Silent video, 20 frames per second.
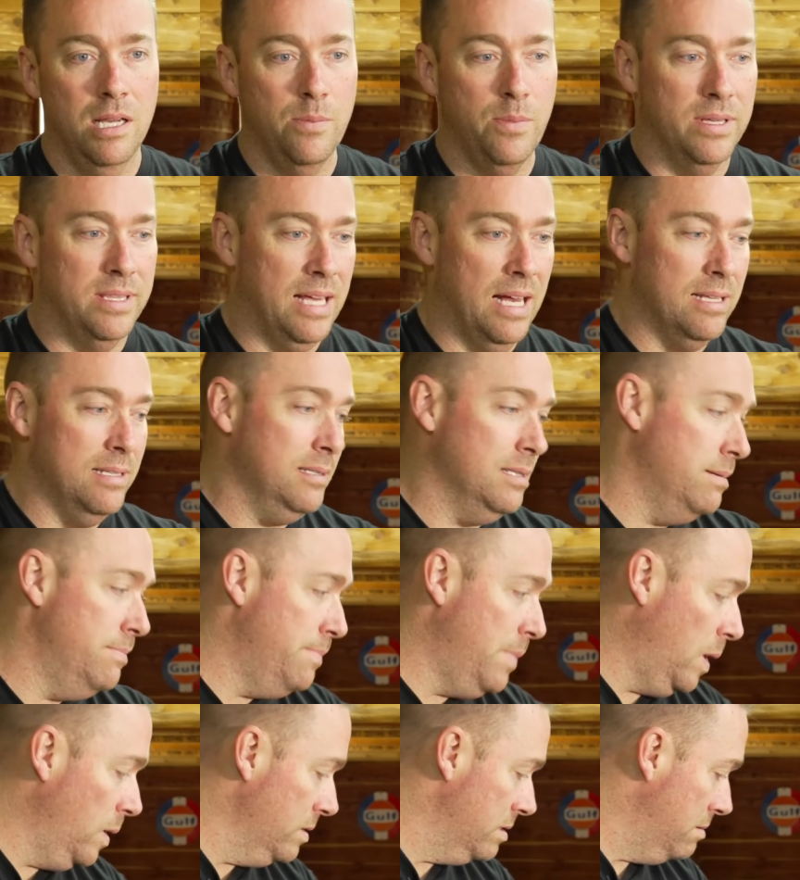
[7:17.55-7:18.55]
But that's the
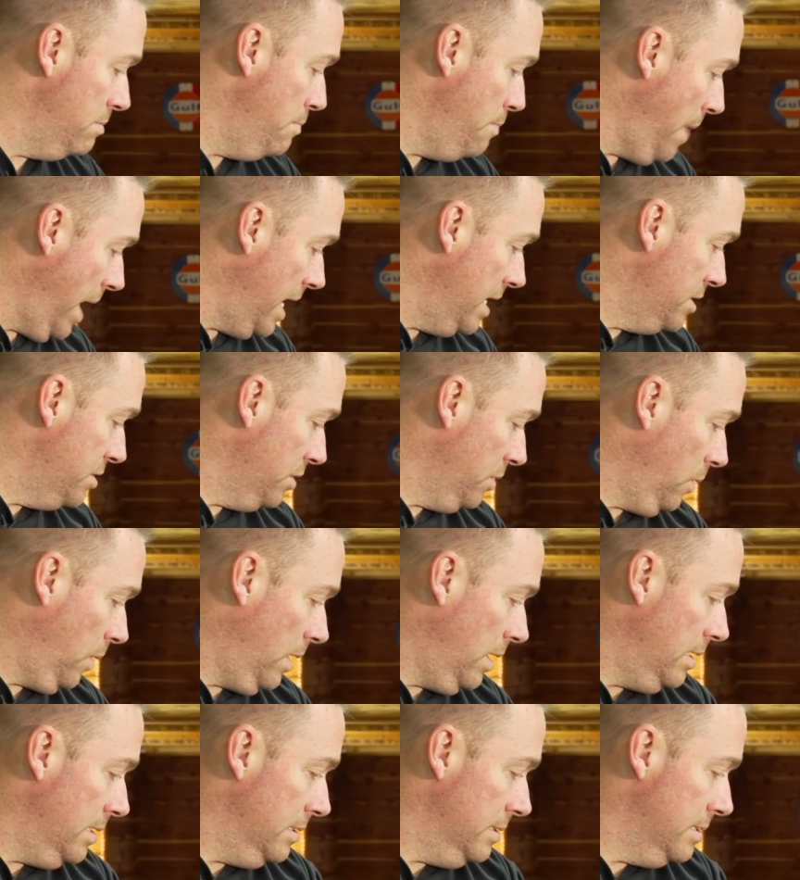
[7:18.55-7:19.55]
most major
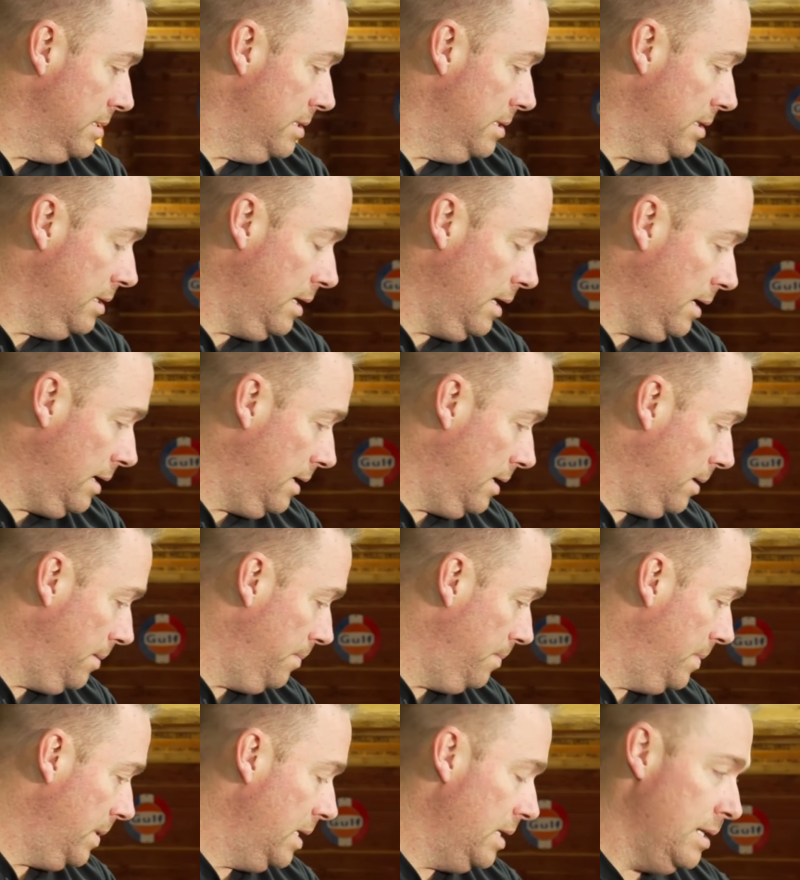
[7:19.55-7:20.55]
ones.
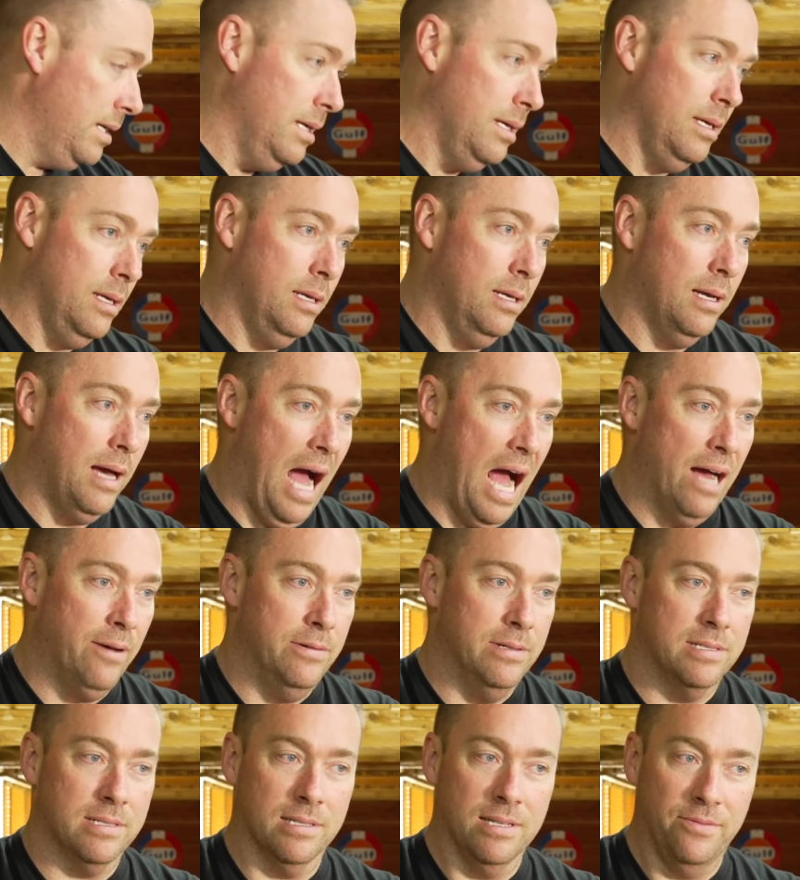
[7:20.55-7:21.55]

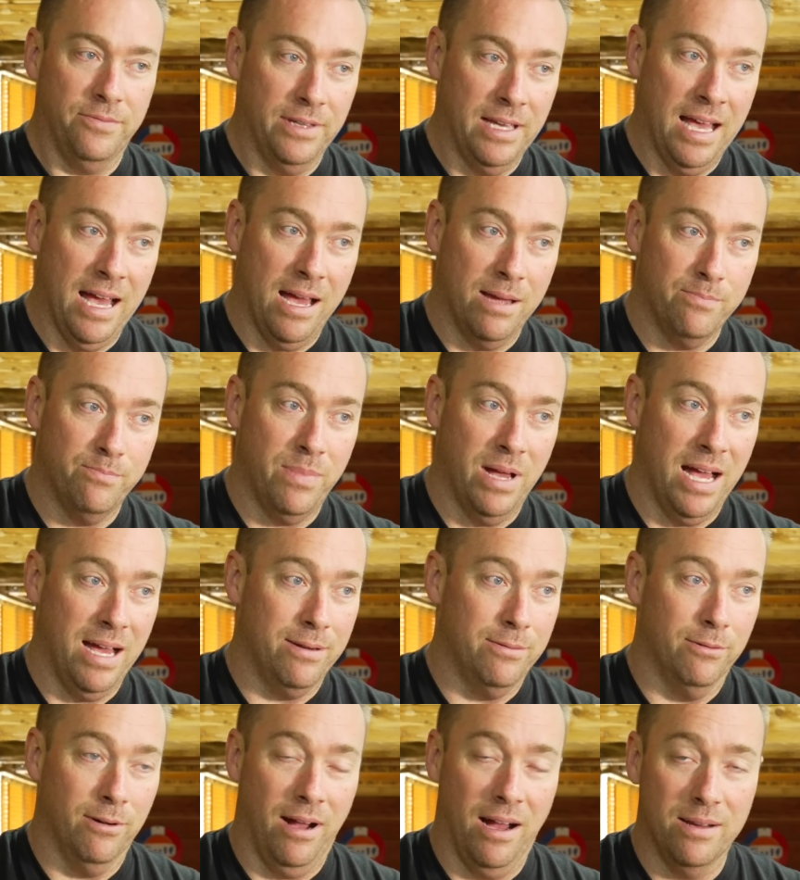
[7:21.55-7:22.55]
Obviously, if you had bad
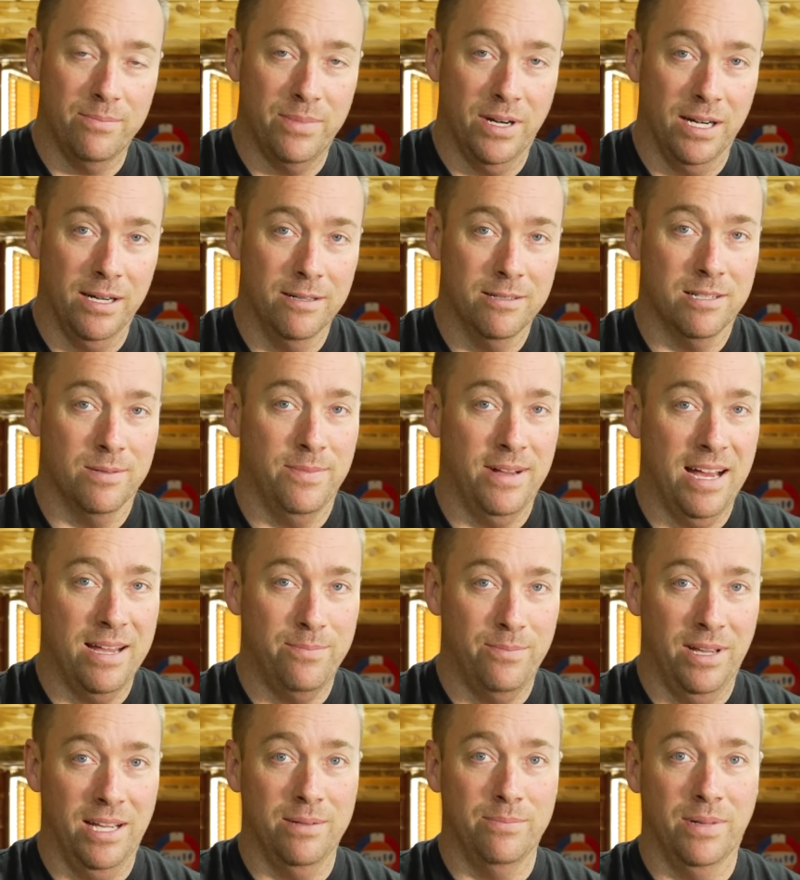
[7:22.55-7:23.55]
rod bearings or bad
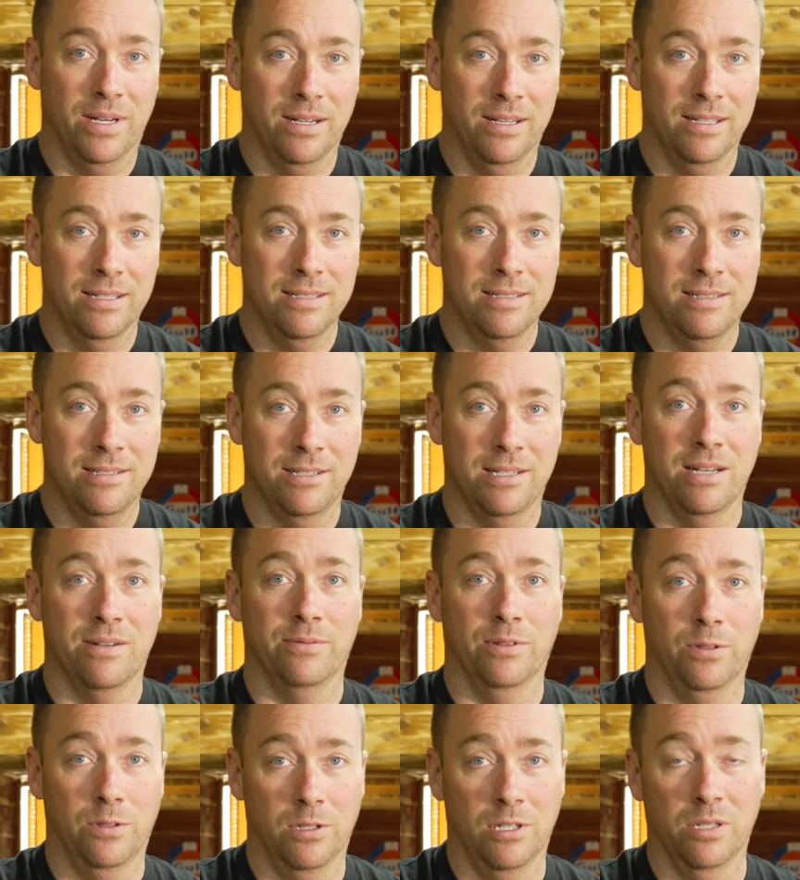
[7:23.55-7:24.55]
main bearings, you're going to have
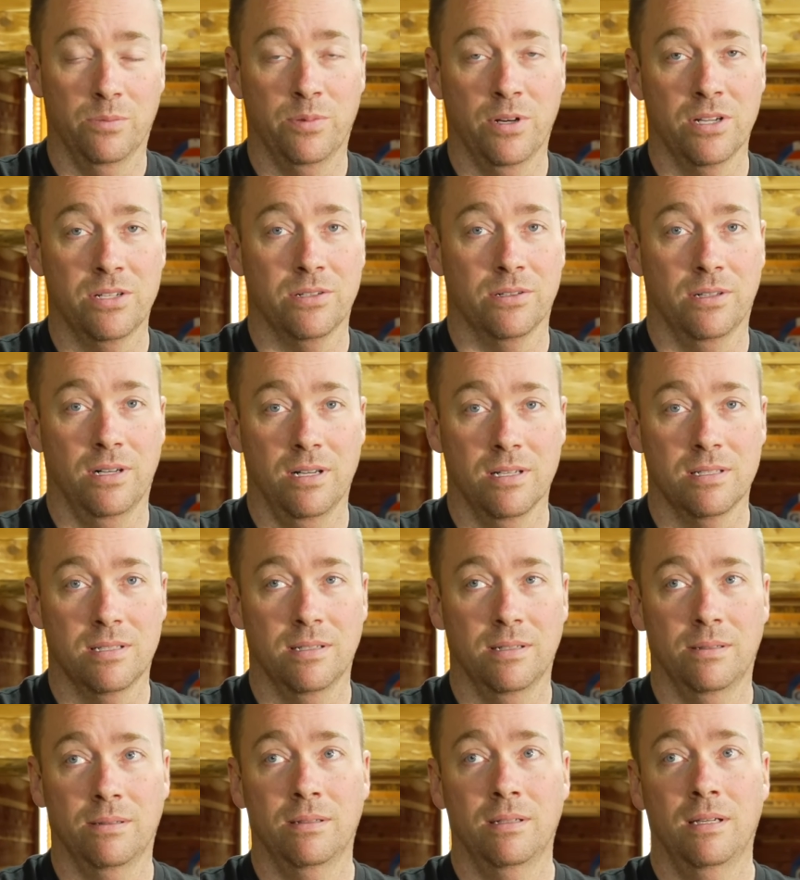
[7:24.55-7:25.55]
low oil pressure
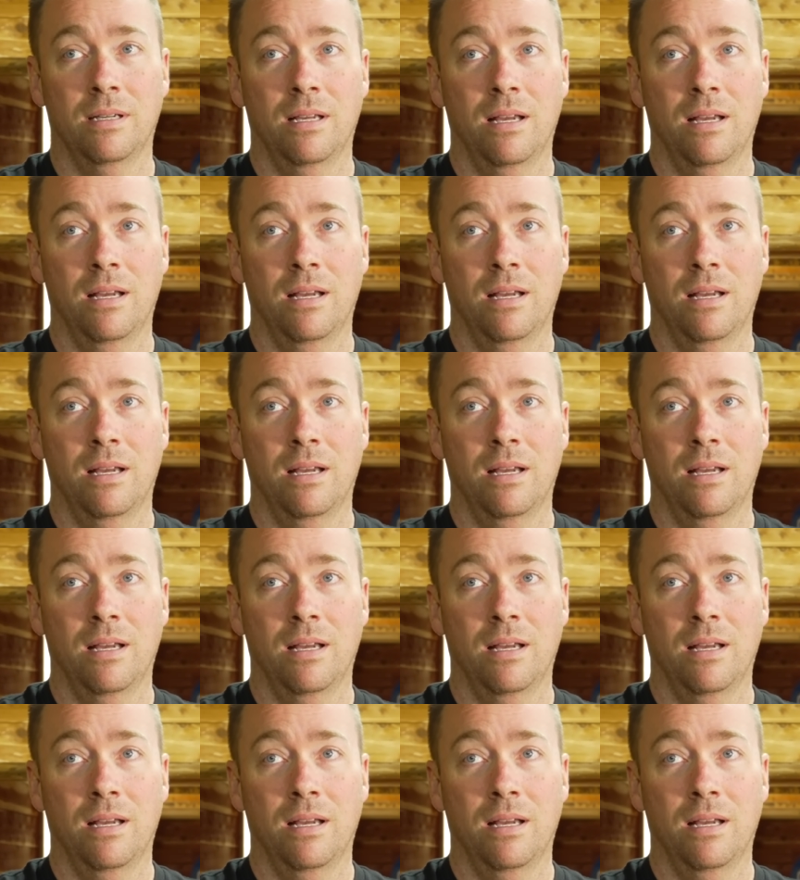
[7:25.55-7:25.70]
also.